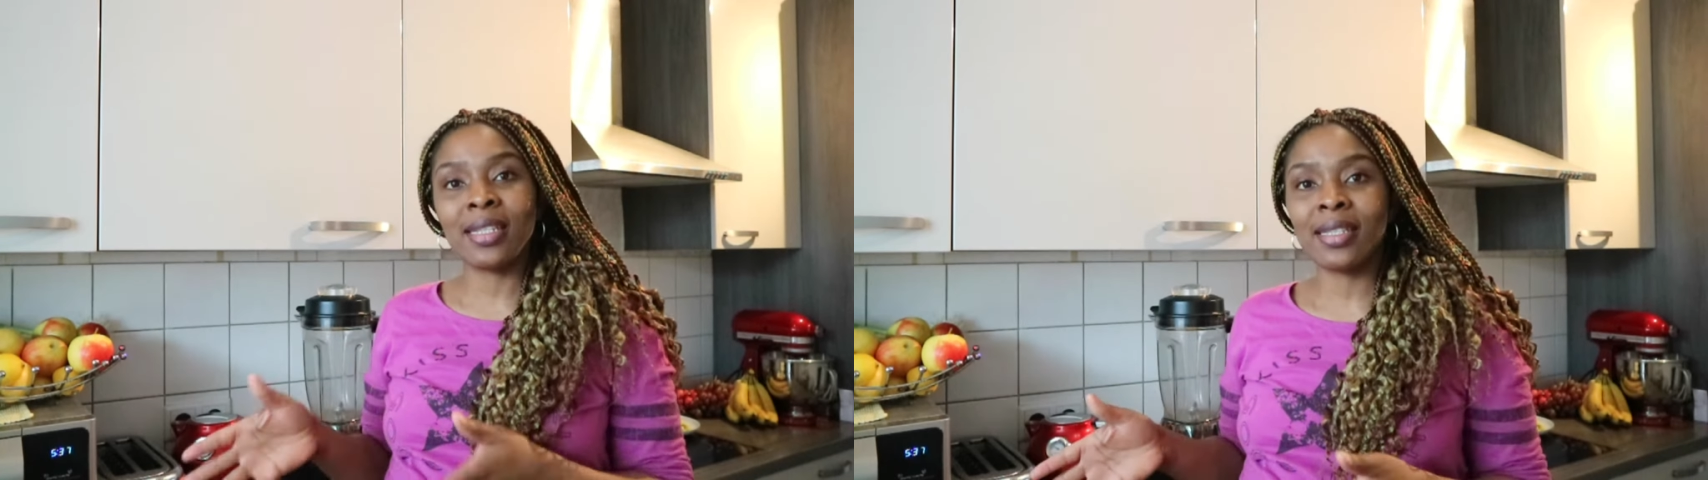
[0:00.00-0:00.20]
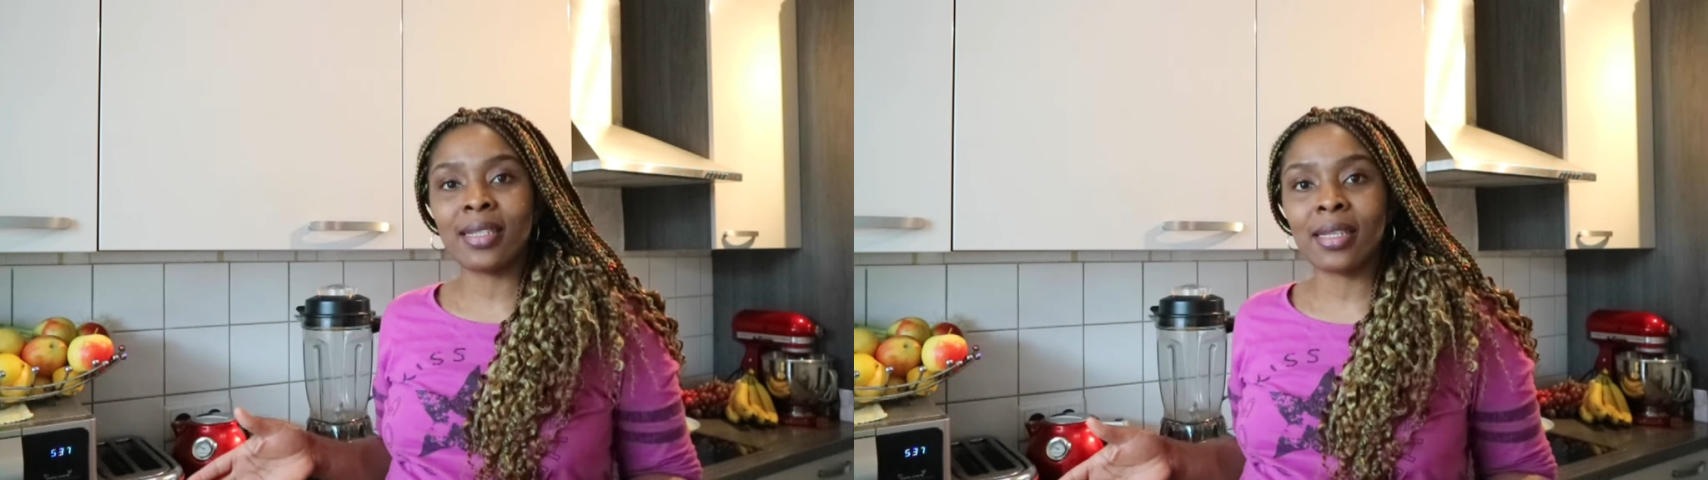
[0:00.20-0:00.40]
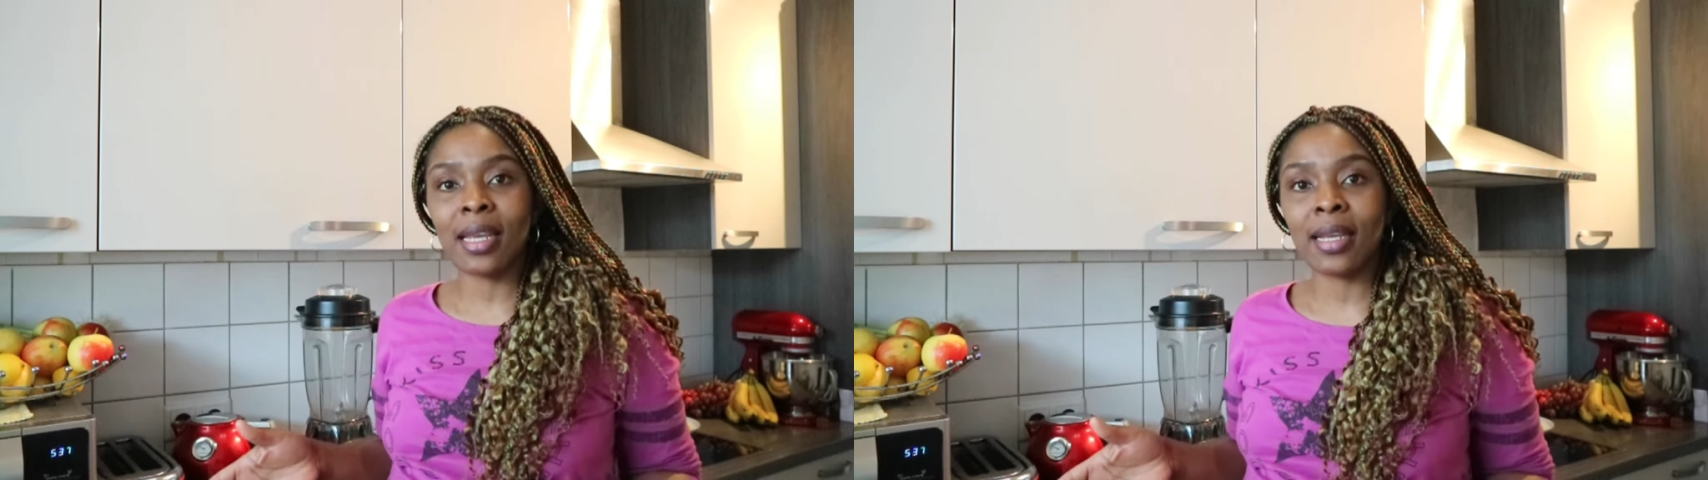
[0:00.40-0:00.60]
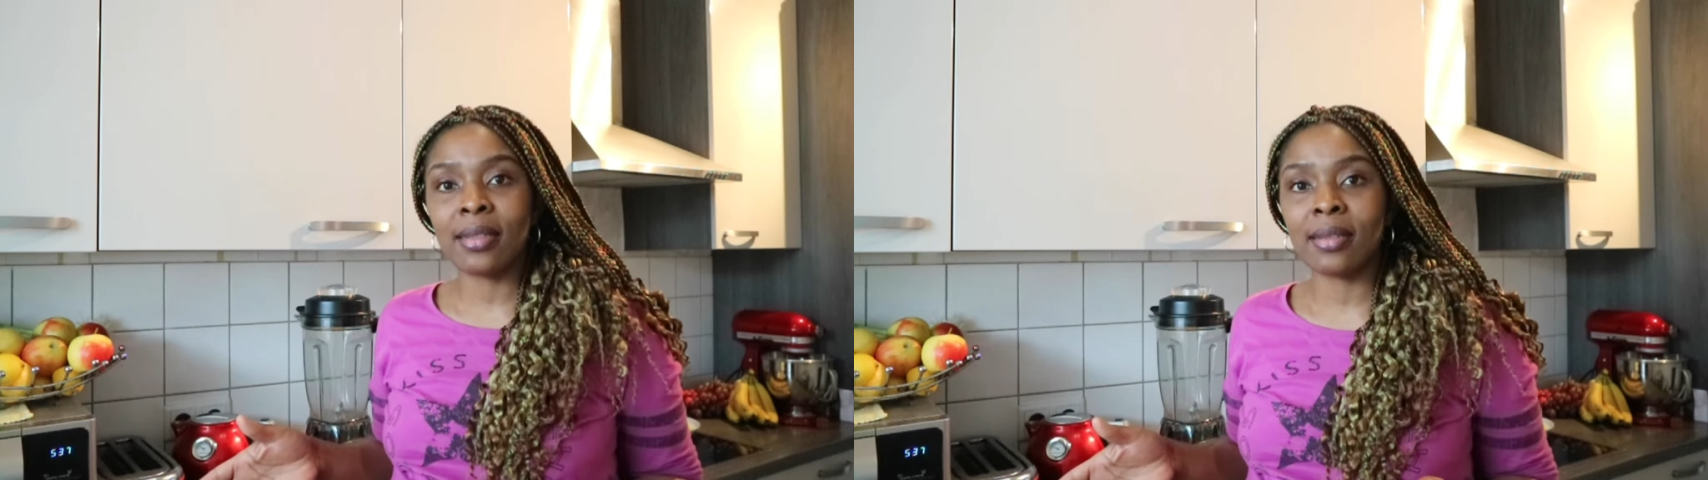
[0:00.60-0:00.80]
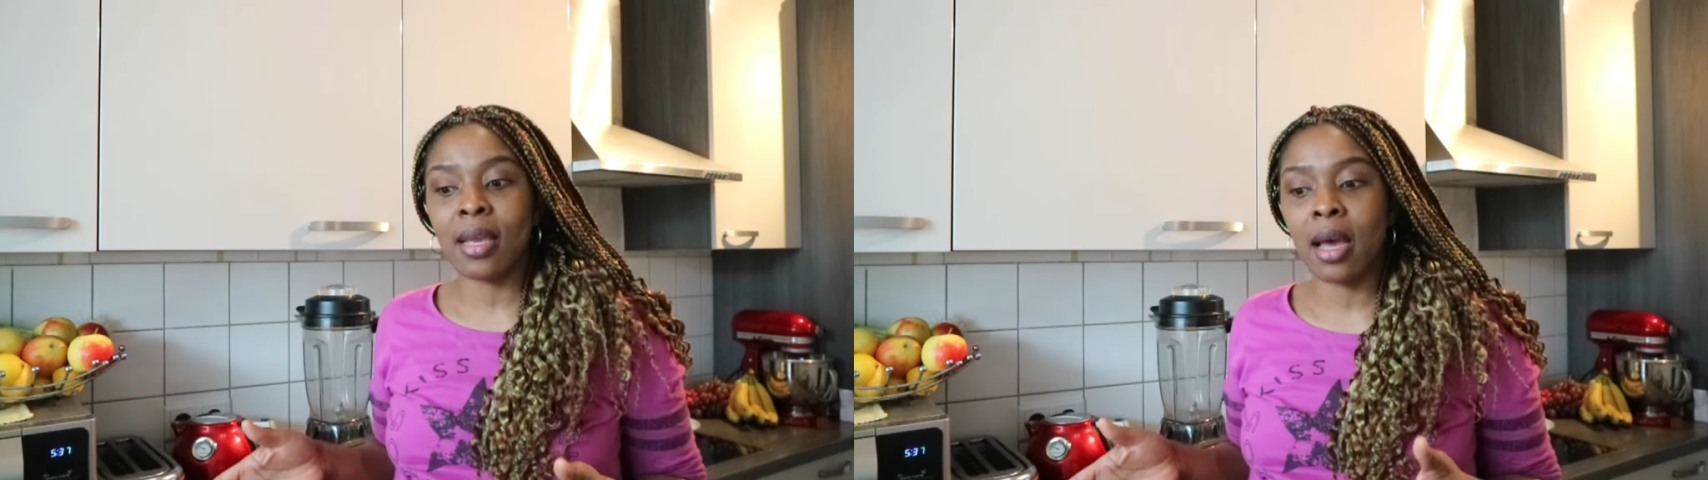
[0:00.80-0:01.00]
this
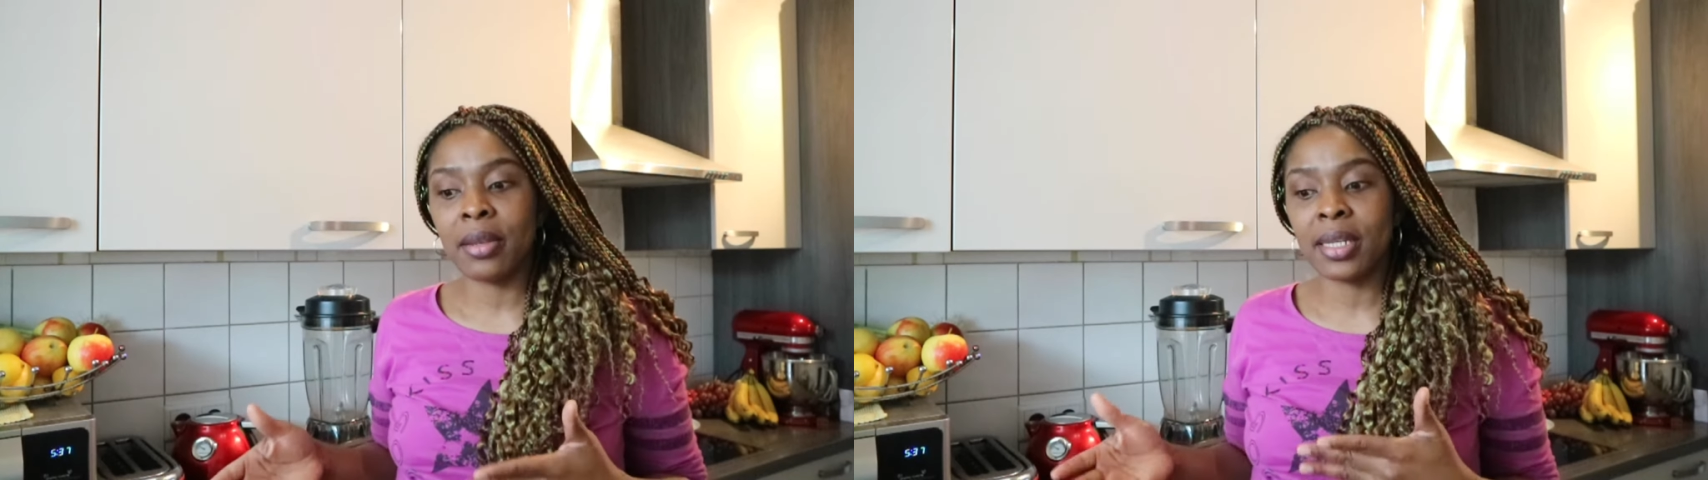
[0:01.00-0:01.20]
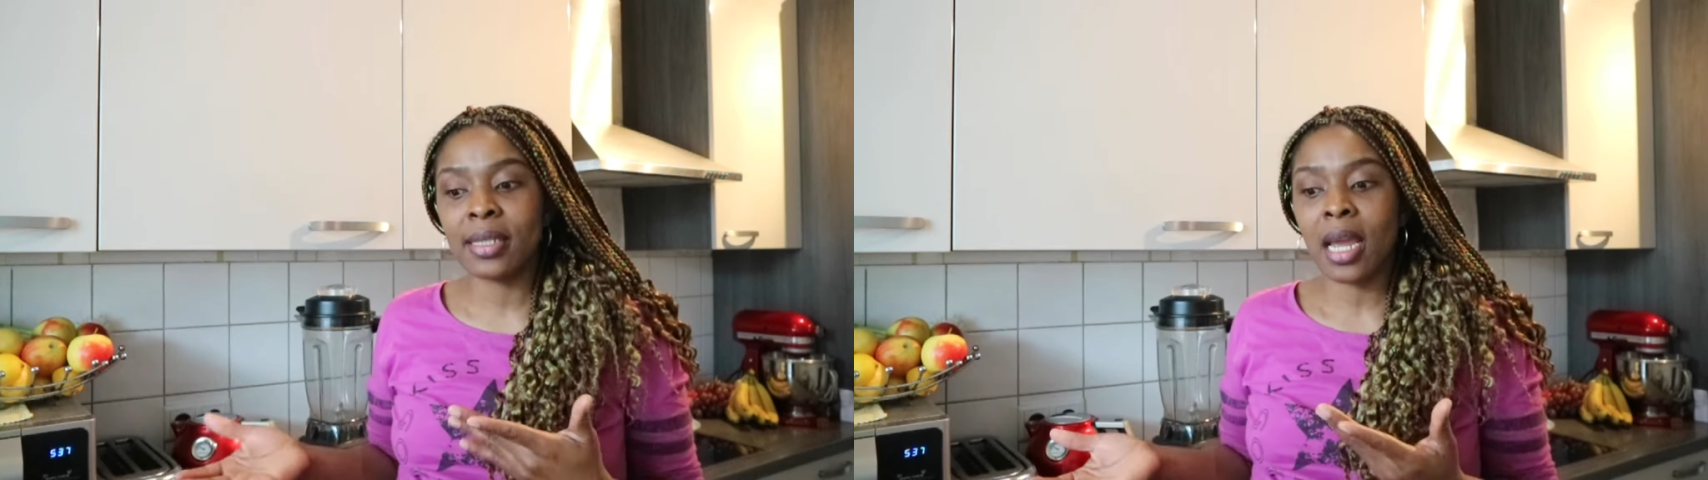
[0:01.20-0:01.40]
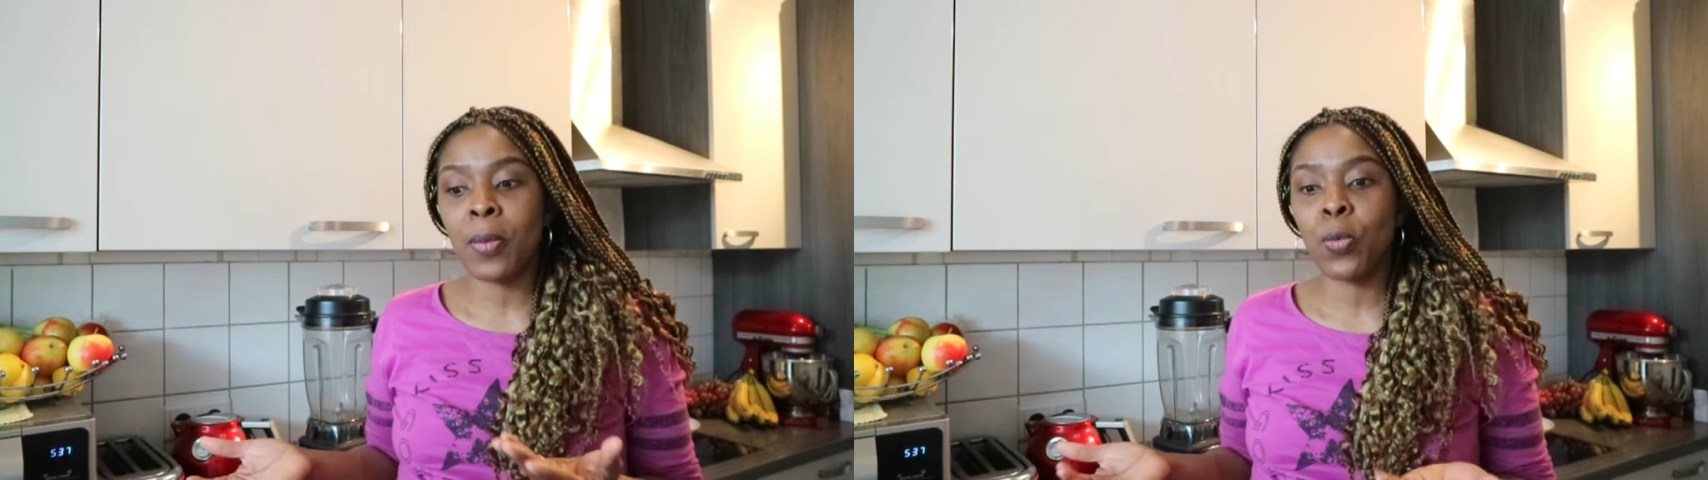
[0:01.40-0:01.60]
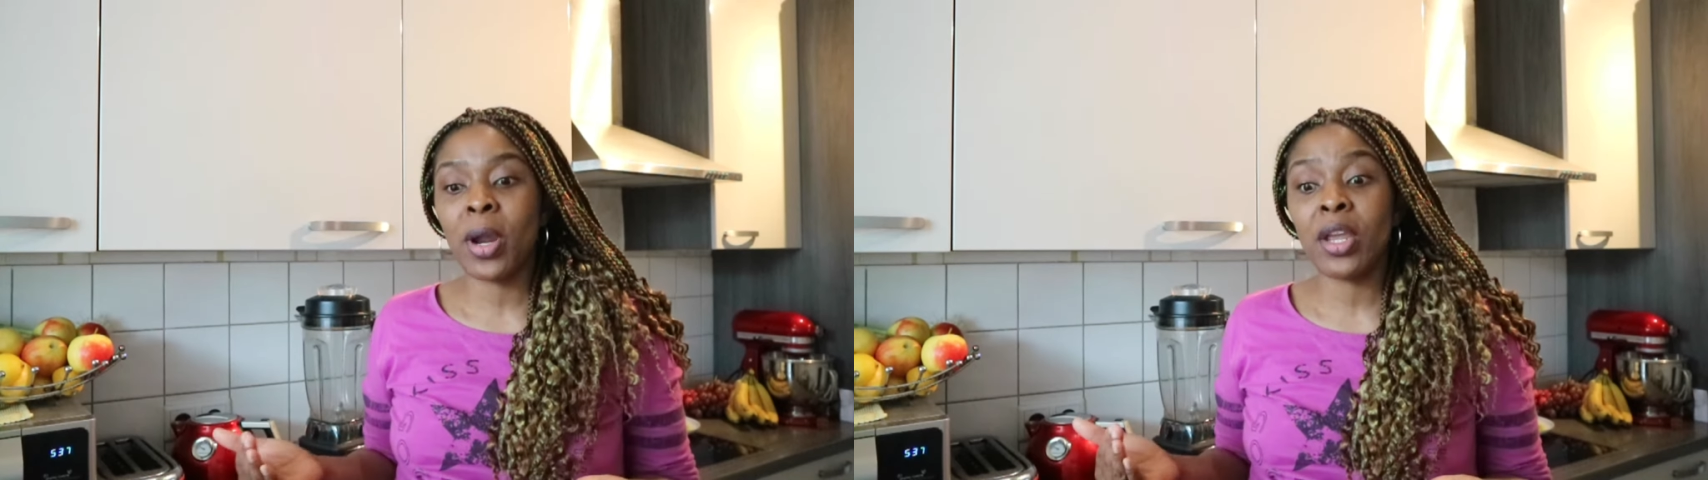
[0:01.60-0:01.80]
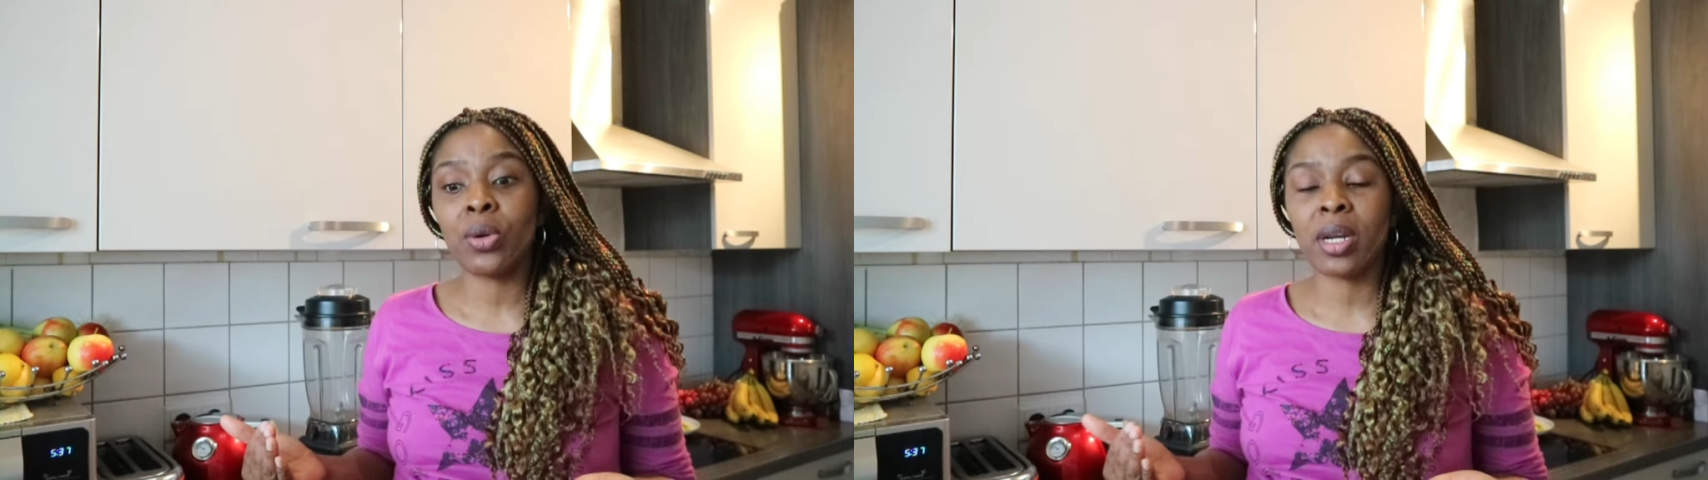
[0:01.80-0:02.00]
is the type
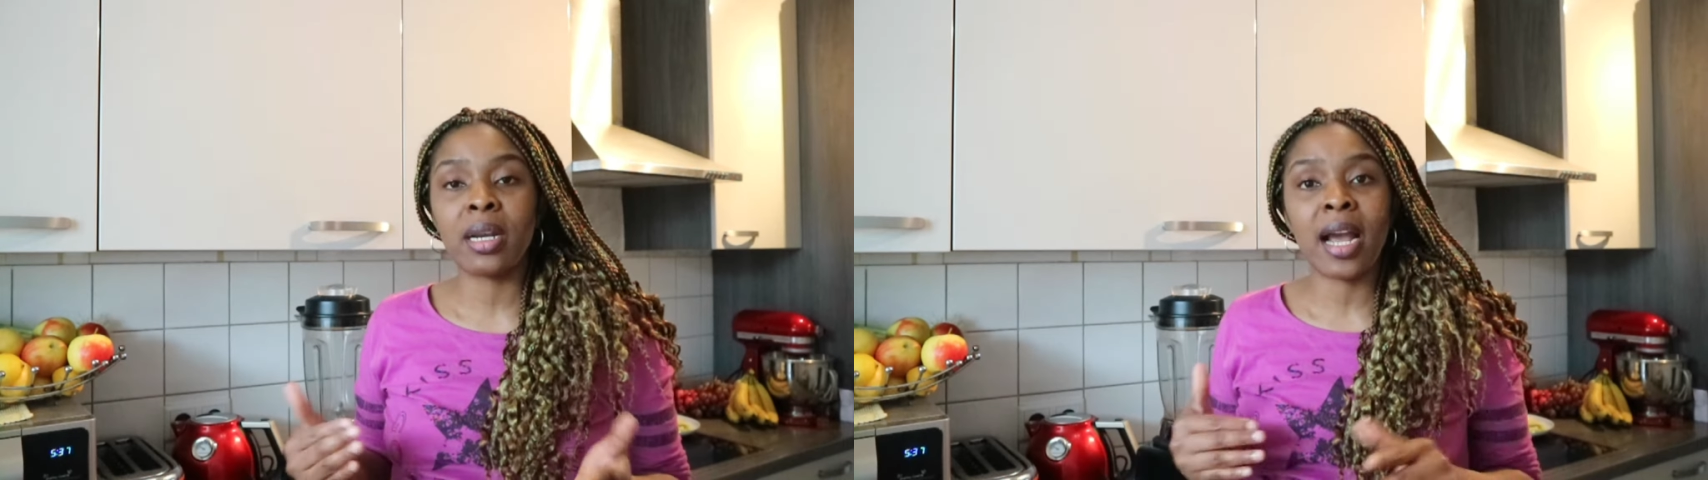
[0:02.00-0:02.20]
where you can